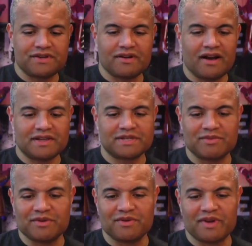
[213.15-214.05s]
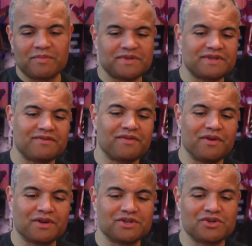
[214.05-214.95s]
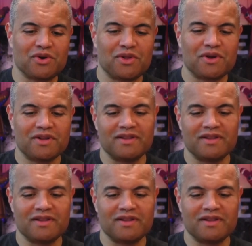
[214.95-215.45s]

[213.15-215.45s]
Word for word: your awesome new grips for your controller.